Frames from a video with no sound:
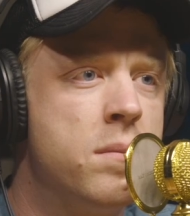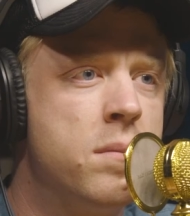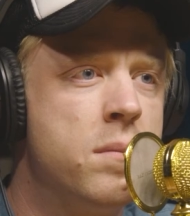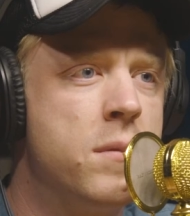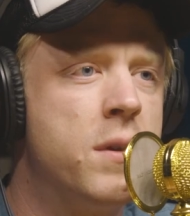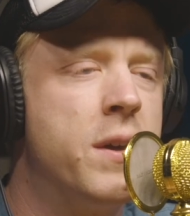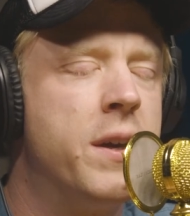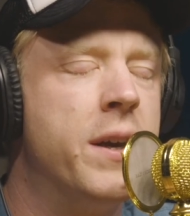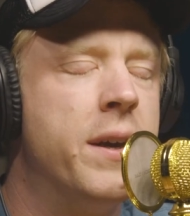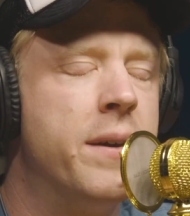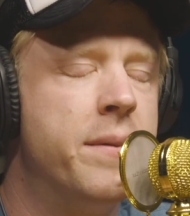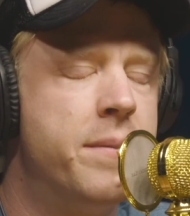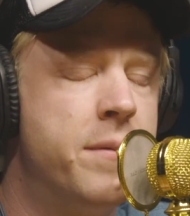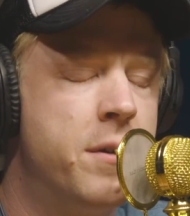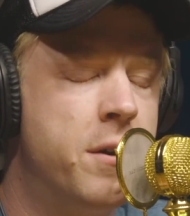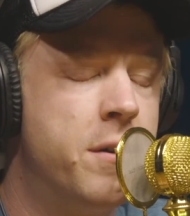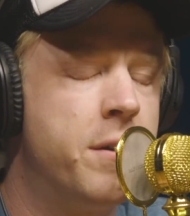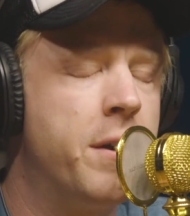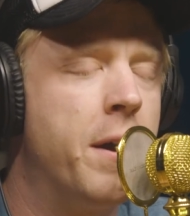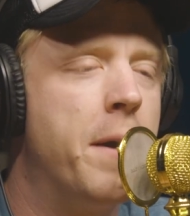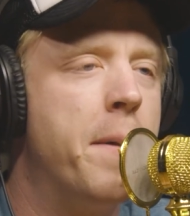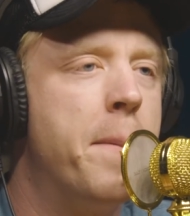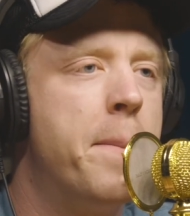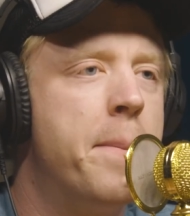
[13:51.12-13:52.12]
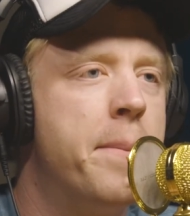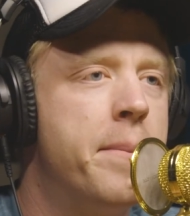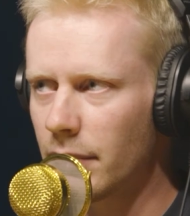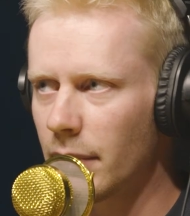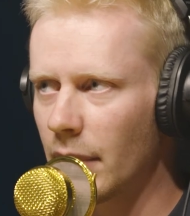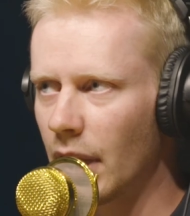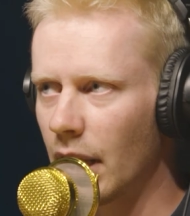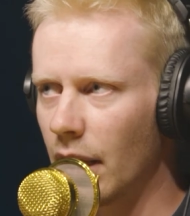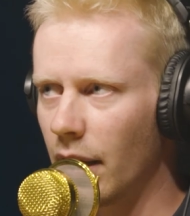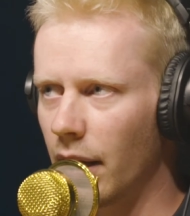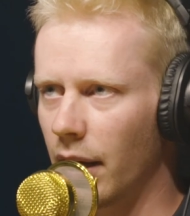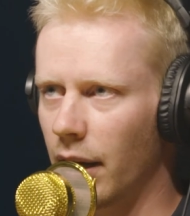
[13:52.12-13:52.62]
Okay.
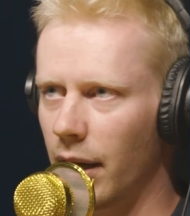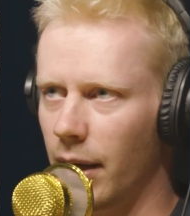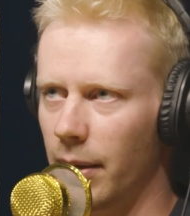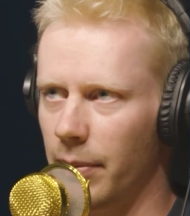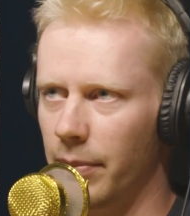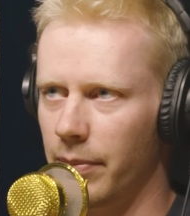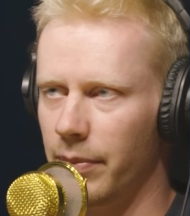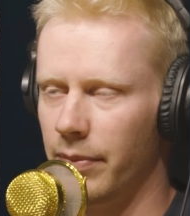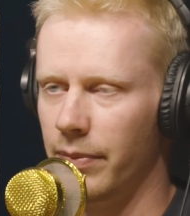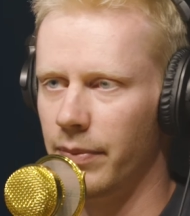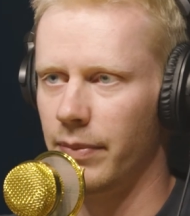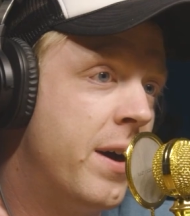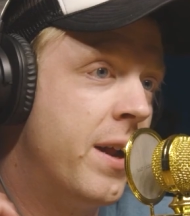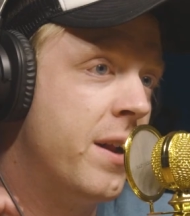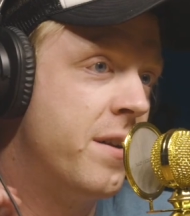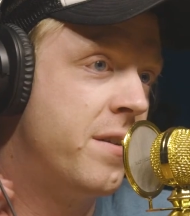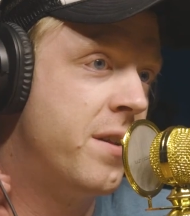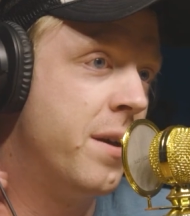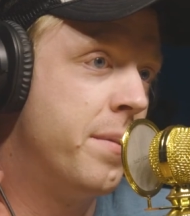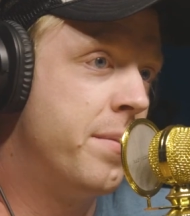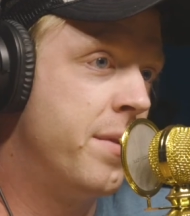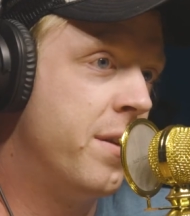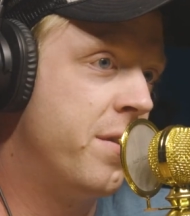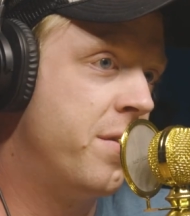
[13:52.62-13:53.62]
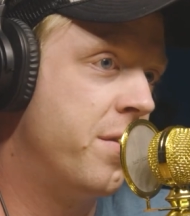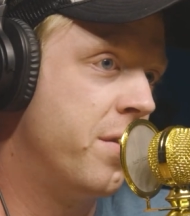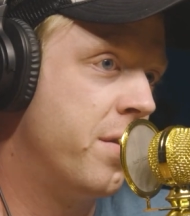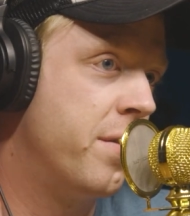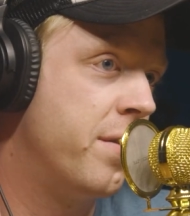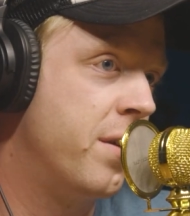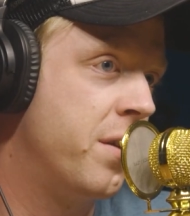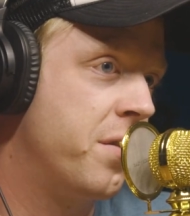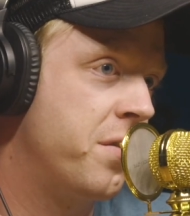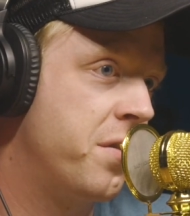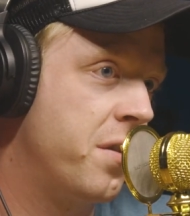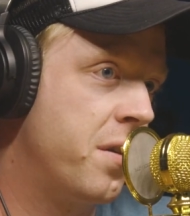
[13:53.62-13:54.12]
You want to provide a tip that's
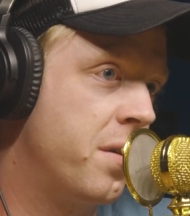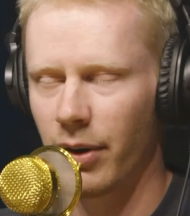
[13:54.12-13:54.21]
universal.